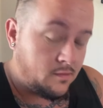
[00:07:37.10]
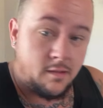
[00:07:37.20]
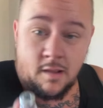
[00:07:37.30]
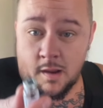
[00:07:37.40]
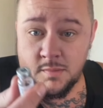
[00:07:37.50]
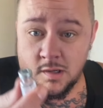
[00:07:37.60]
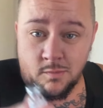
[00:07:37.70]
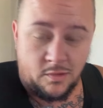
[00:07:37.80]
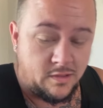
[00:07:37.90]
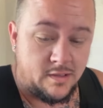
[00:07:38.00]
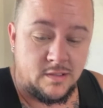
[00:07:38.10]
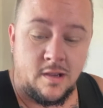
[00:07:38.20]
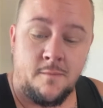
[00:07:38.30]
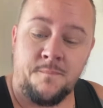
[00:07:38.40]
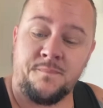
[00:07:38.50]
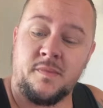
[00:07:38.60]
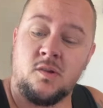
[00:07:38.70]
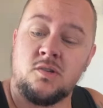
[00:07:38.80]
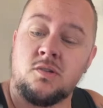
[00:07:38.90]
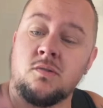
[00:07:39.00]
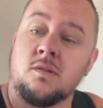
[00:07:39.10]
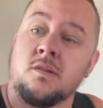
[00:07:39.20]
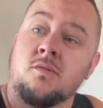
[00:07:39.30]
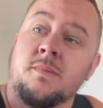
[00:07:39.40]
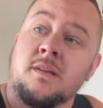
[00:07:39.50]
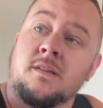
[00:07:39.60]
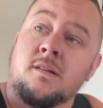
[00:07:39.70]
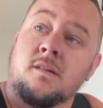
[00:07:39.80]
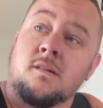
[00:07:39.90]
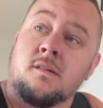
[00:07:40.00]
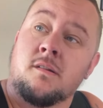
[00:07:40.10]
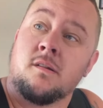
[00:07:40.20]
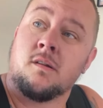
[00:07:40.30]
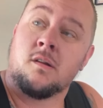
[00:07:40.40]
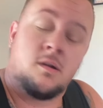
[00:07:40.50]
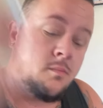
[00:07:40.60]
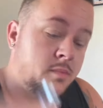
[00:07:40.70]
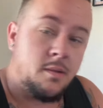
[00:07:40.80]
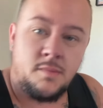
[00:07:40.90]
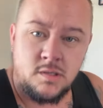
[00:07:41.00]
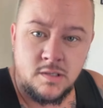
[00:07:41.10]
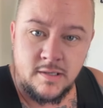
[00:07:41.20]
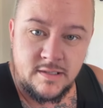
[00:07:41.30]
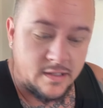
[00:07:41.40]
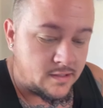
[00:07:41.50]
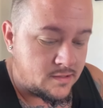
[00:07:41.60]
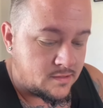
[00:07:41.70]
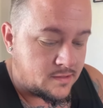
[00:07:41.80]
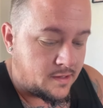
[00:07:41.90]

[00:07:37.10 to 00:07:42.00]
I'm done with this now. There's still a little bit in there, but I'm just gonna stick it to the side.